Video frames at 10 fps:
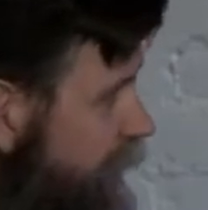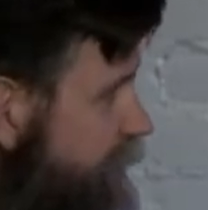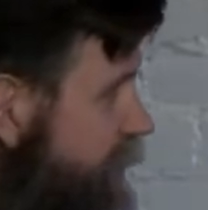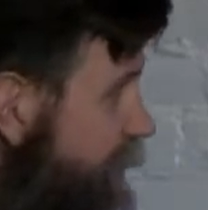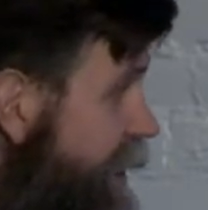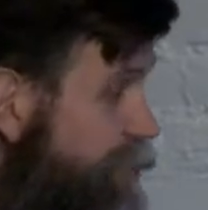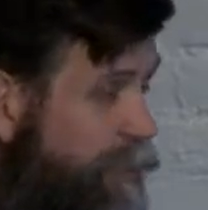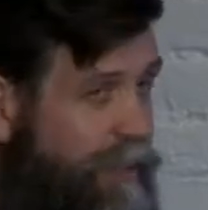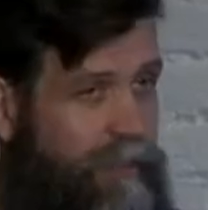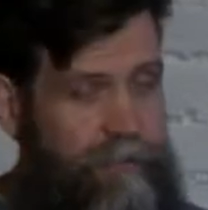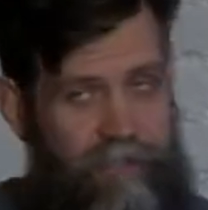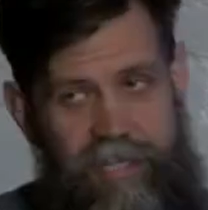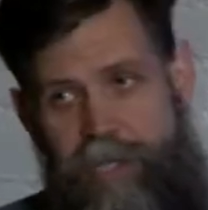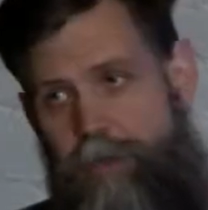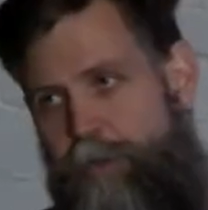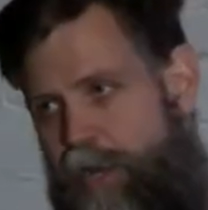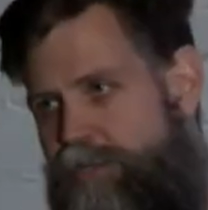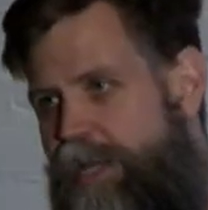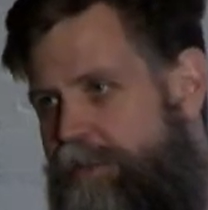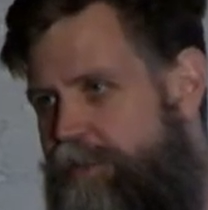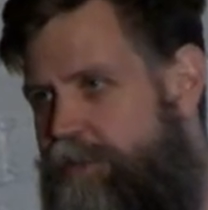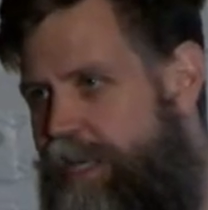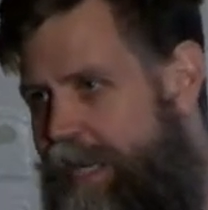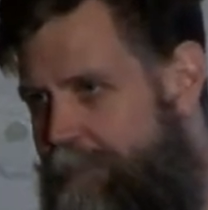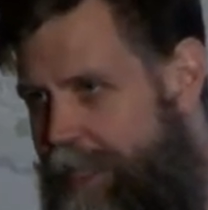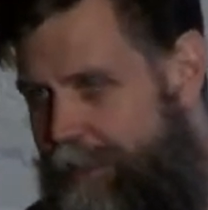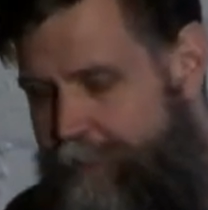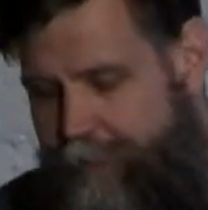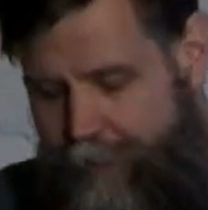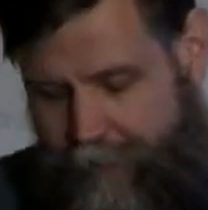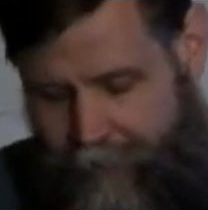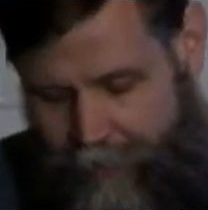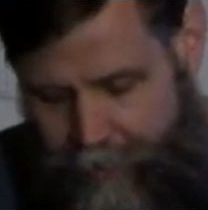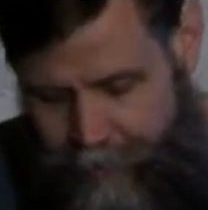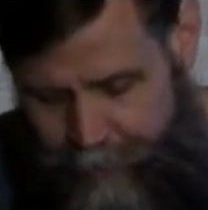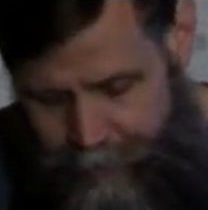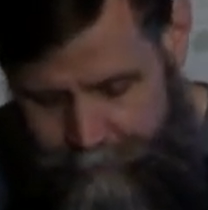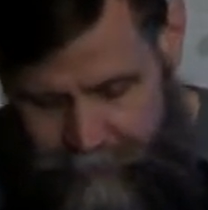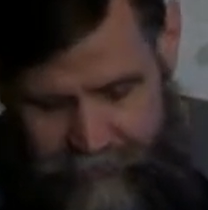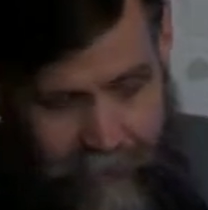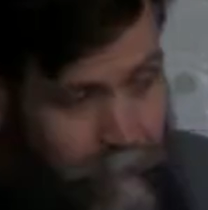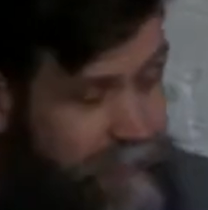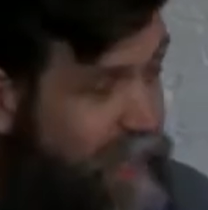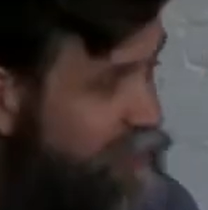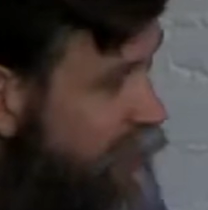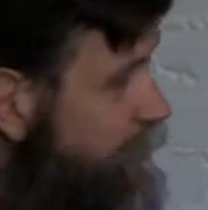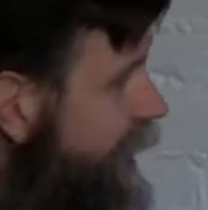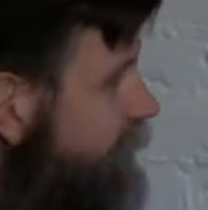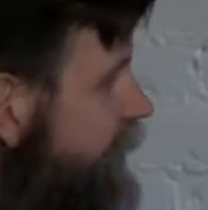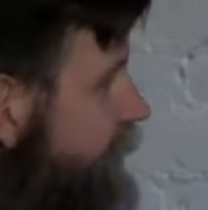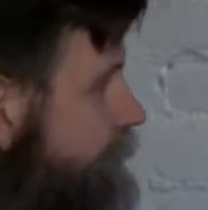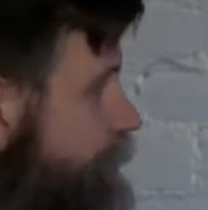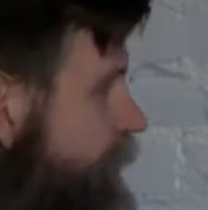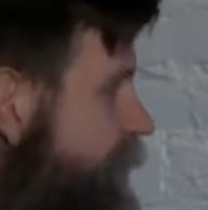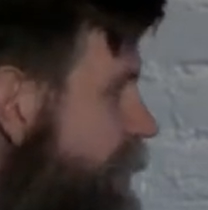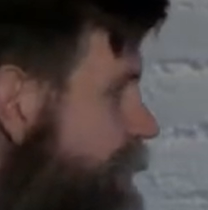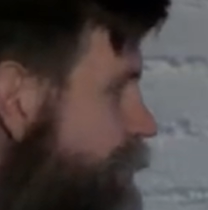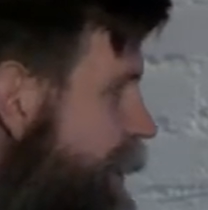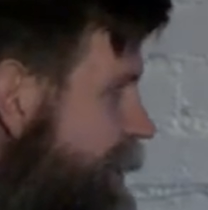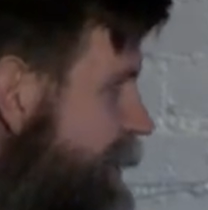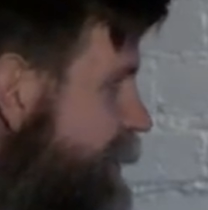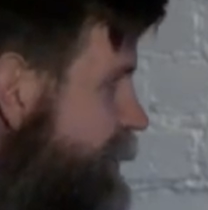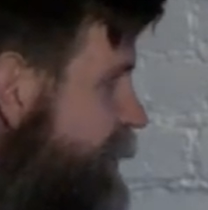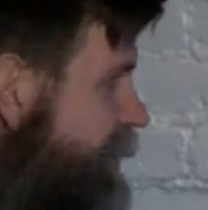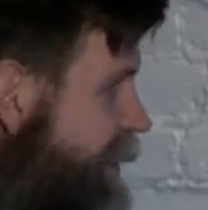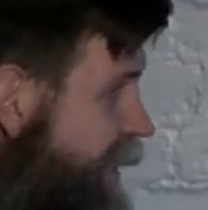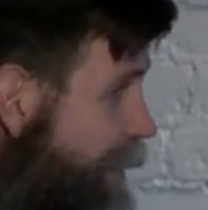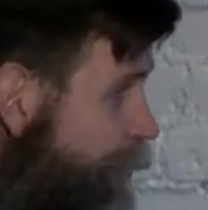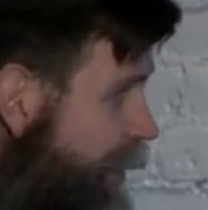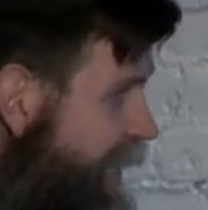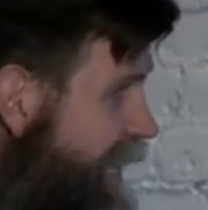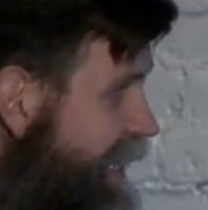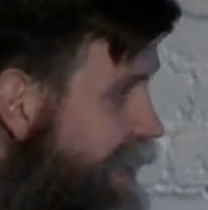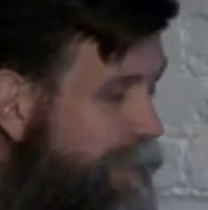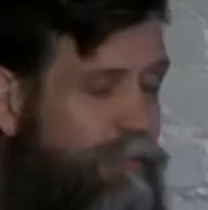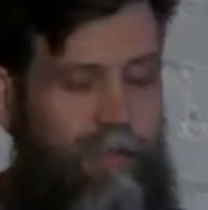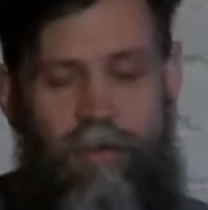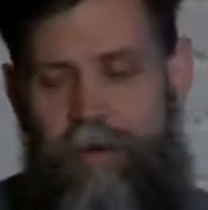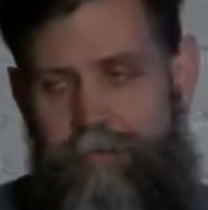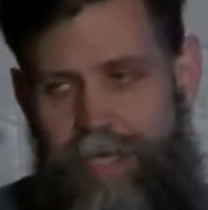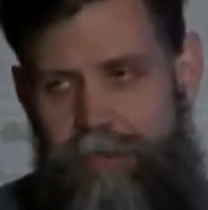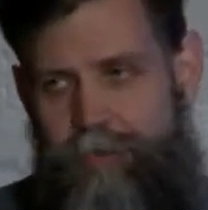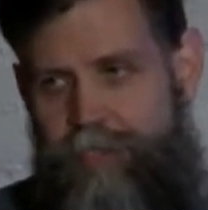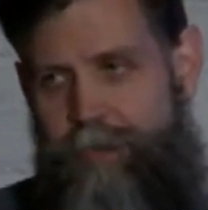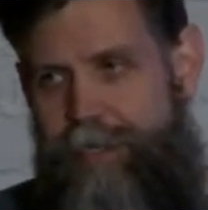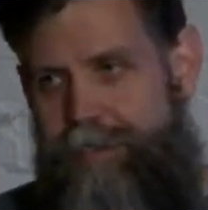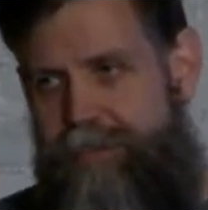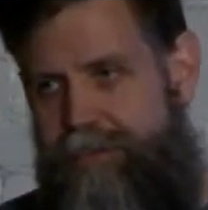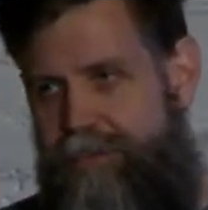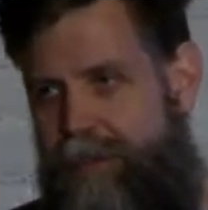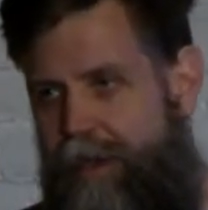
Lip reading: So that's where the STINGAR project came in. STINGAR is actually a backronym, Shared Threat Intelligence and Network Gatekeeping with Automated Response.